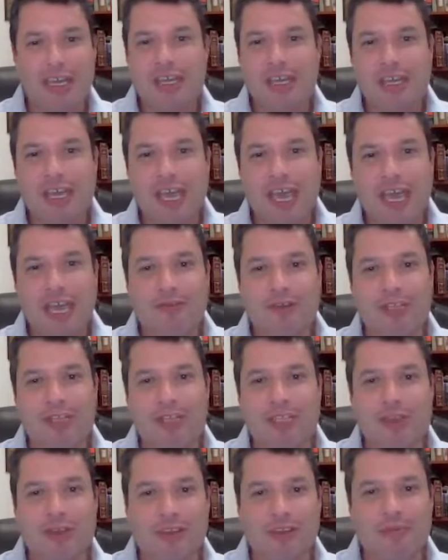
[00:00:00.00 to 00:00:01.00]
you can't read
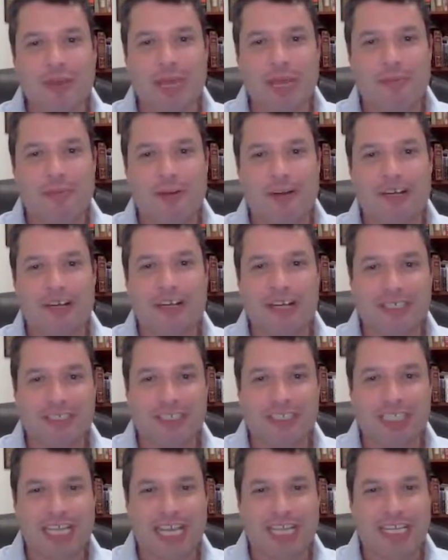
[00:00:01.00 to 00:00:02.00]
the newspaper and
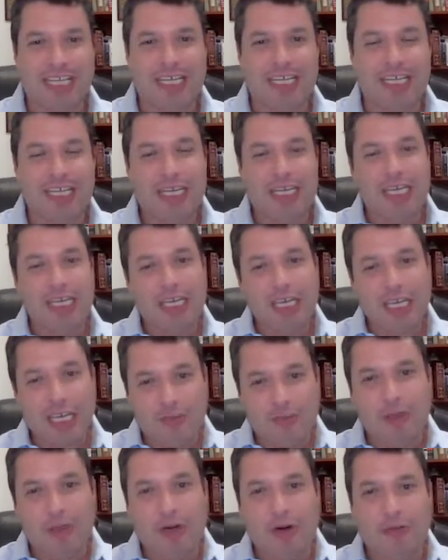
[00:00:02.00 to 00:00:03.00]
understand it
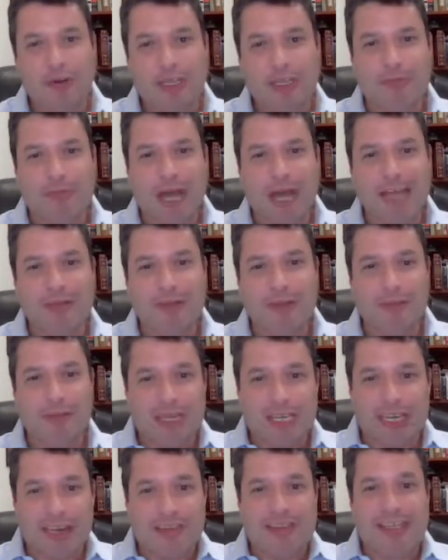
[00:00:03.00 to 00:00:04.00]
if you don't read the Bible,
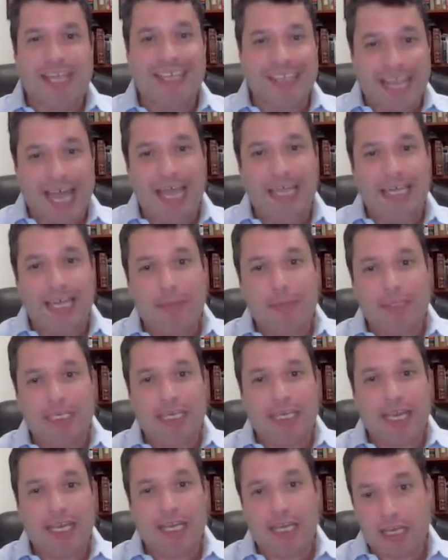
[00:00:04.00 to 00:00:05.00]
because they line up
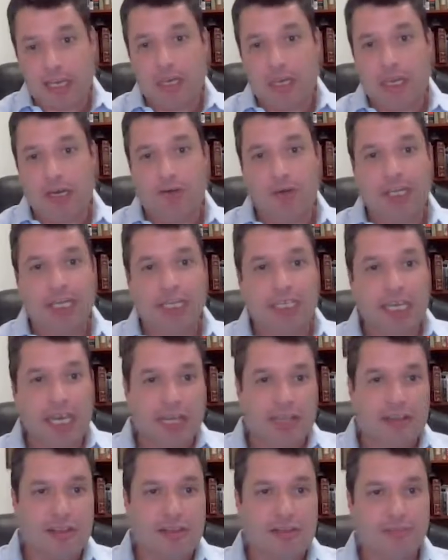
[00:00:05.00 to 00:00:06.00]
today, and it really
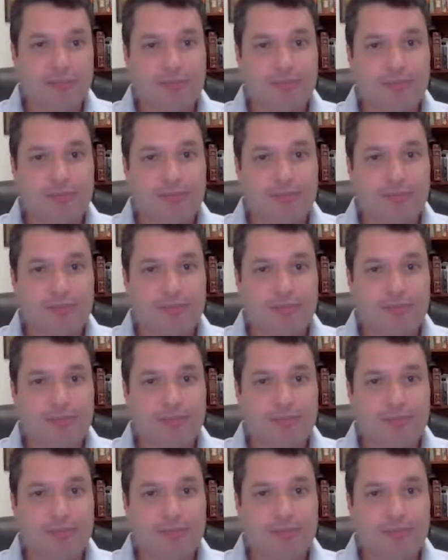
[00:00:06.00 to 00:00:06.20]
does.